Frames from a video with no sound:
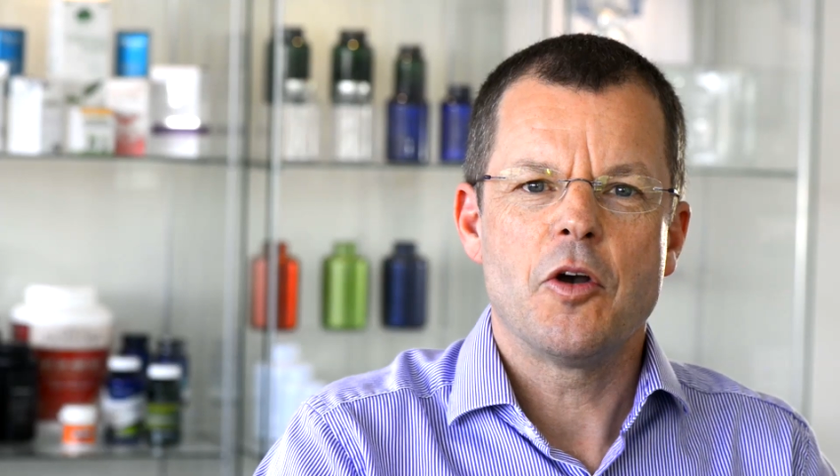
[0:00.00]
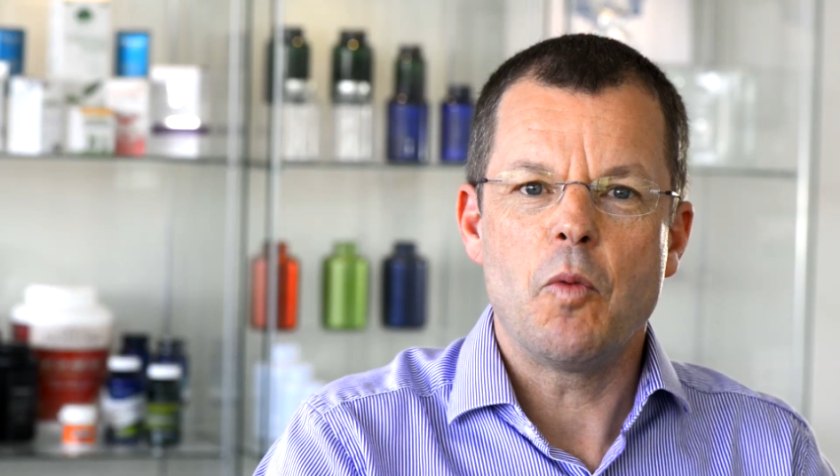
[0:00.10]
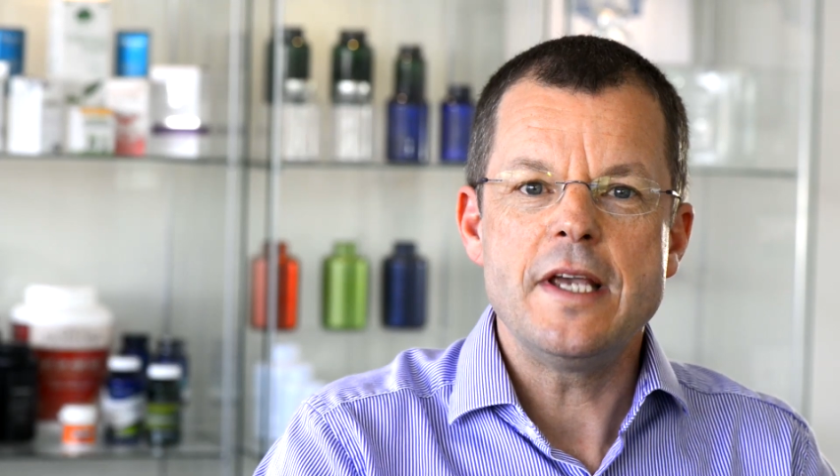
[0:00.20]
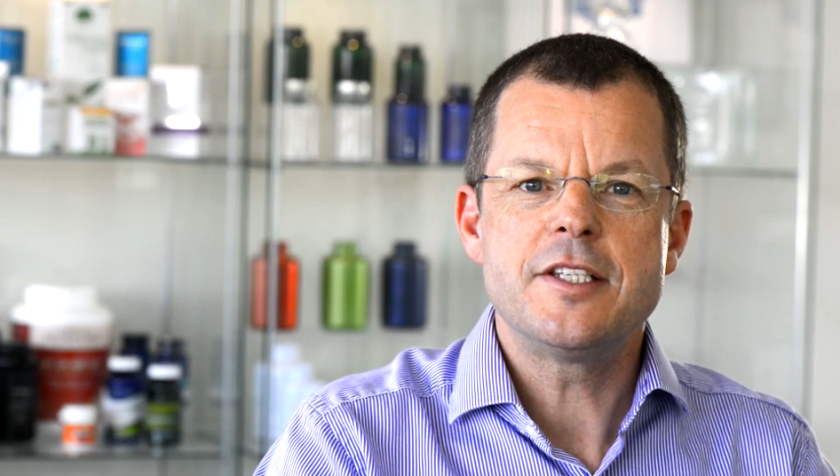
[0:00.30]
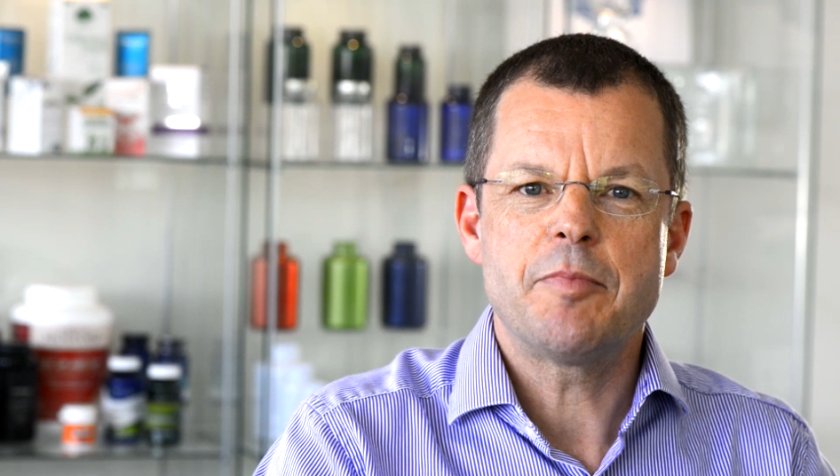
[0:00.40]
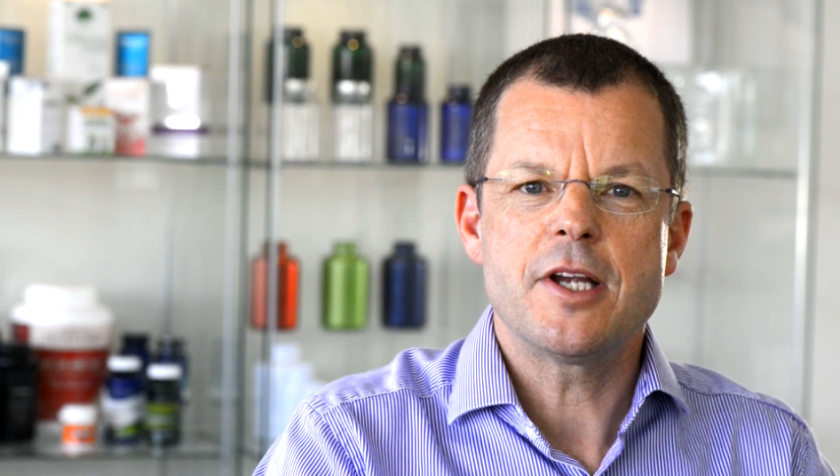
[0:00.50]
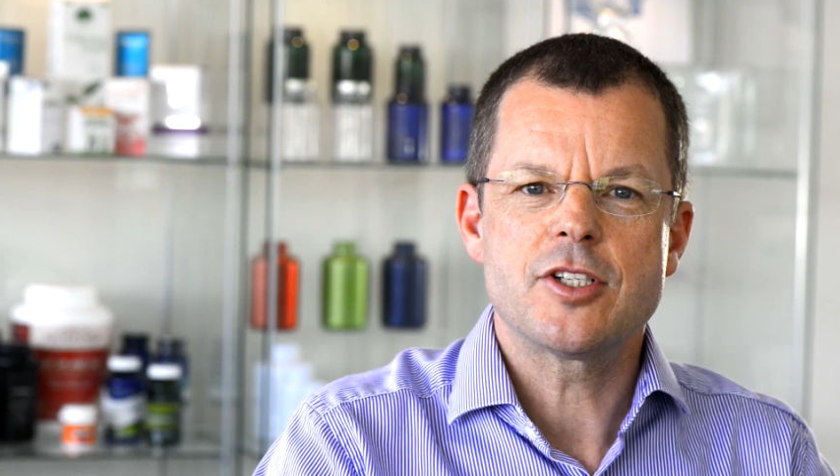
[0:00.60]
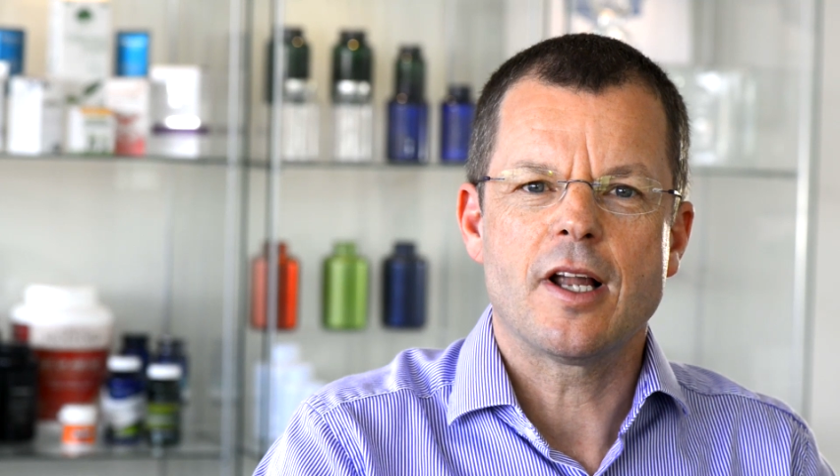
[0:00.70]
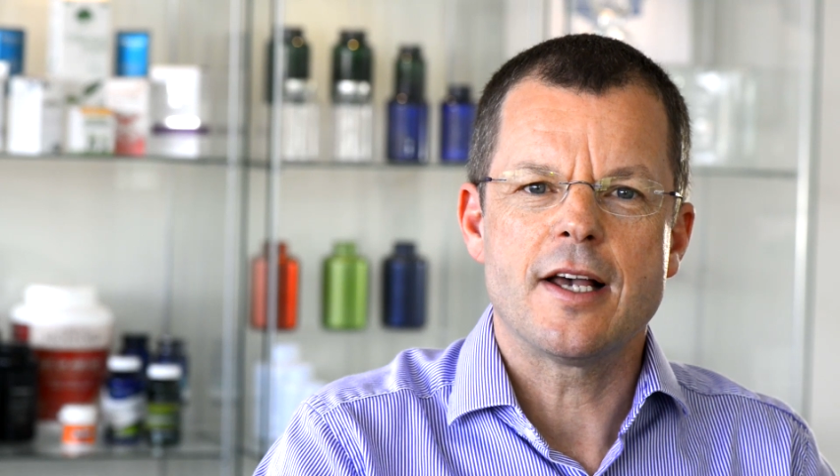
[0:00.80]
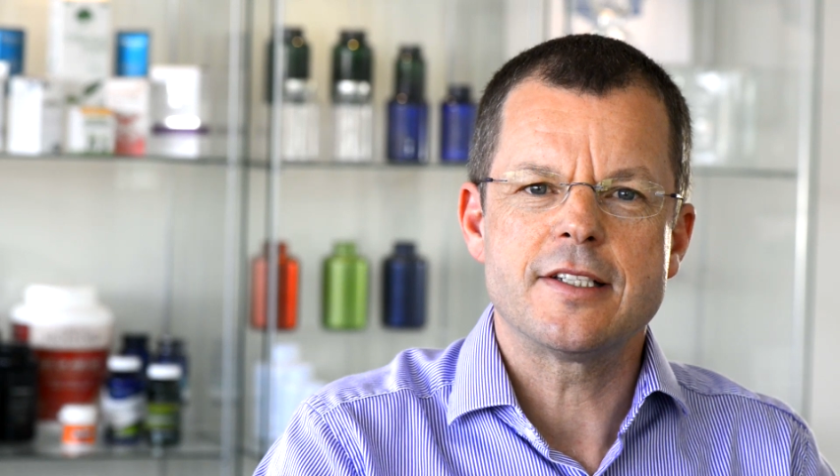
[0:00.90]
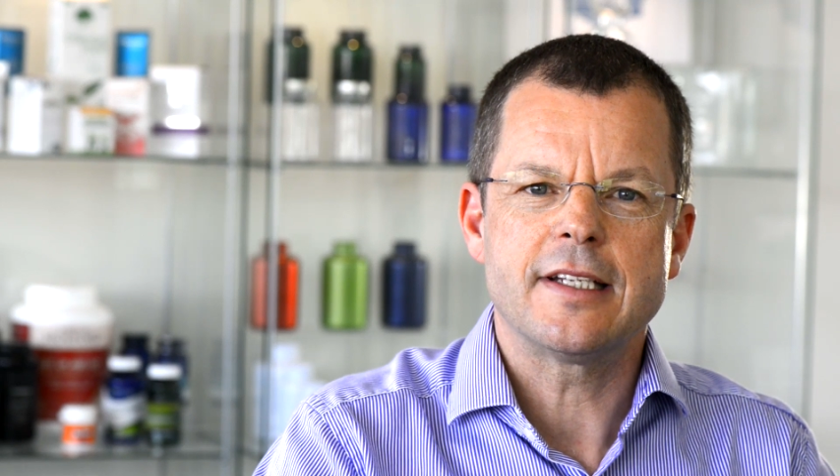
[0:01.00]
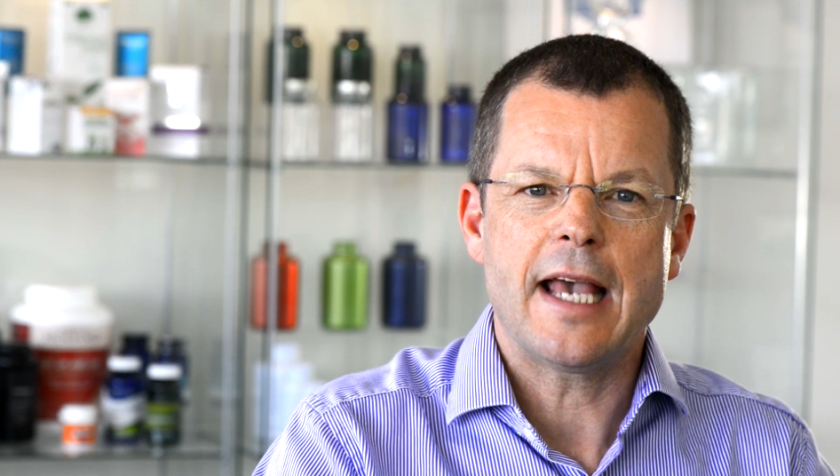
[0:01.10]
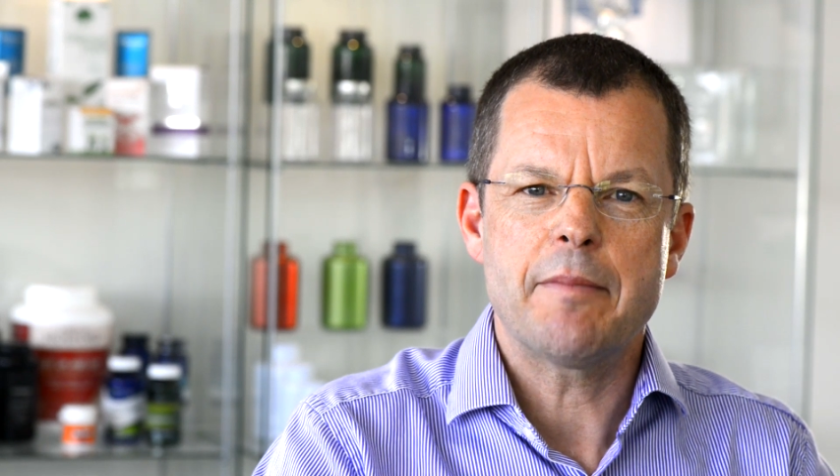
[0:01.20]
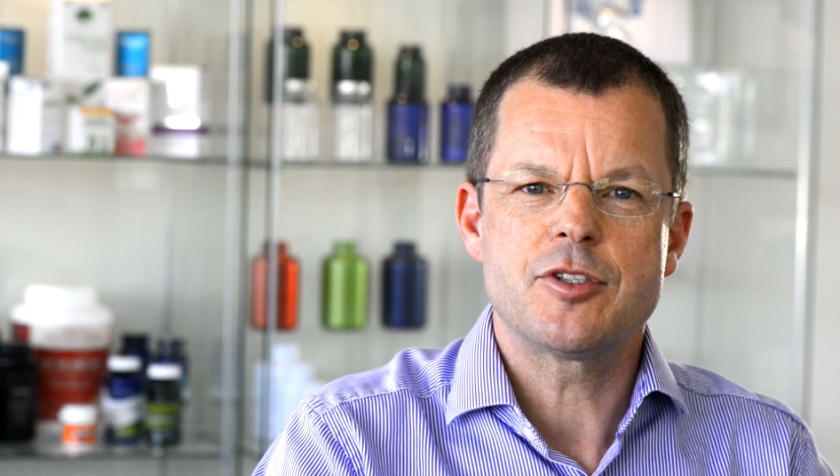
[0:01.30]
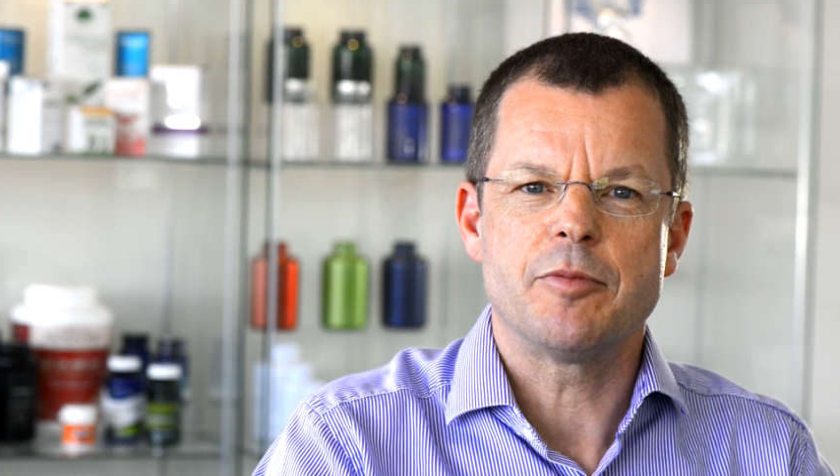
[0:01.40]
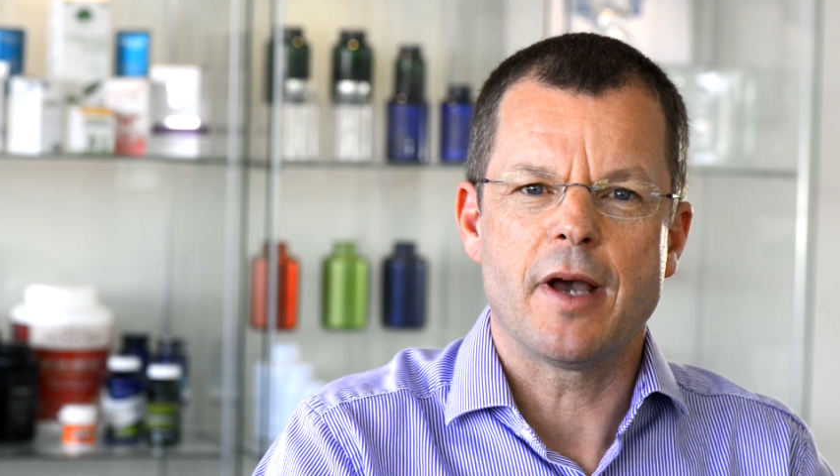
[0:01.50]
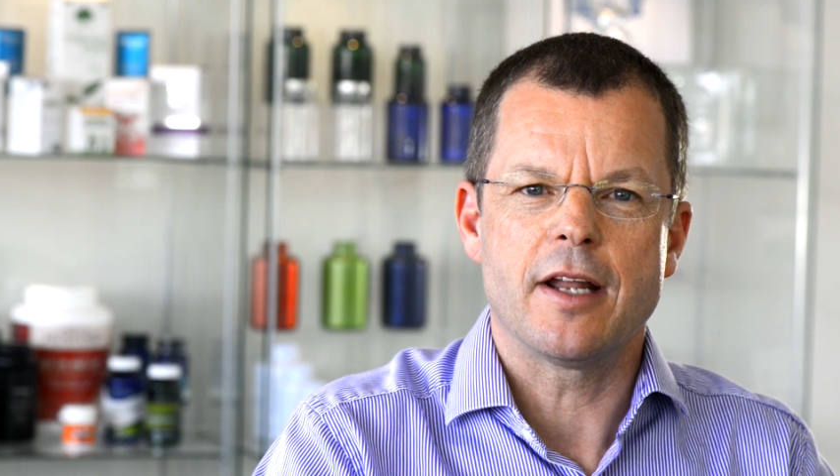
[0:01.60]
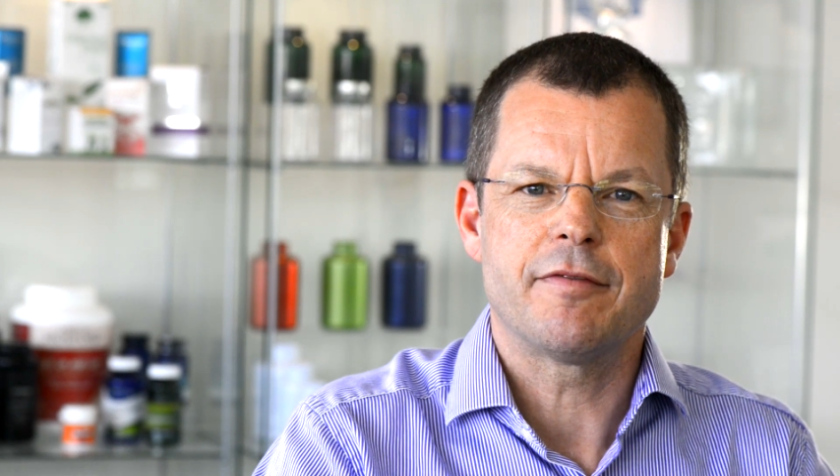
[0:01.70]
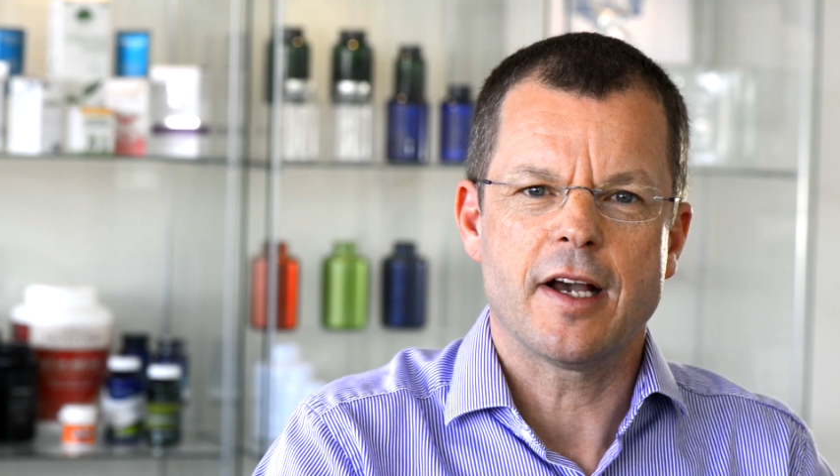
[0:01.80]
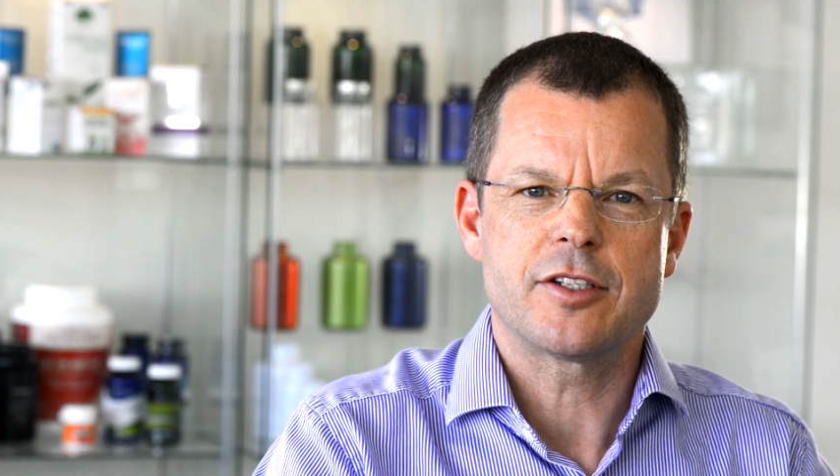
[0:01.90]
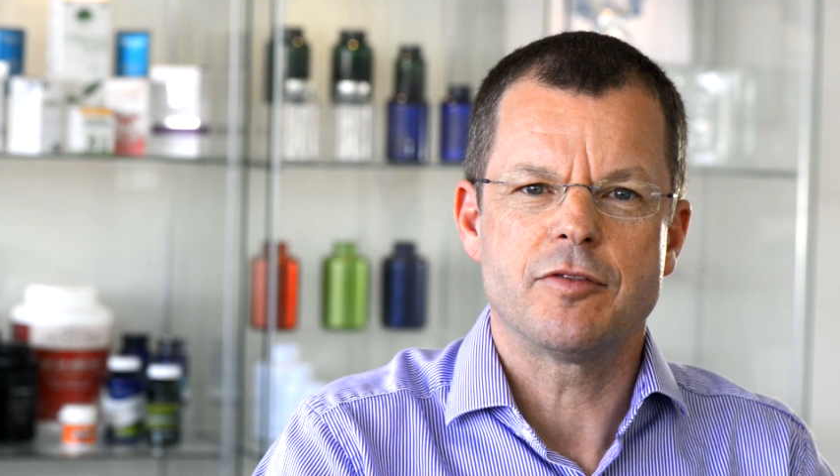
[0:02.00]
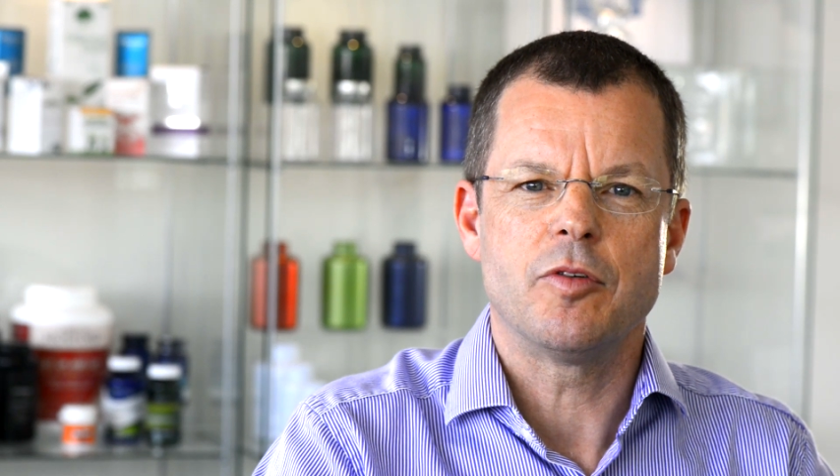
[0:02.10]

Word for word: We specialize in capsule manufacture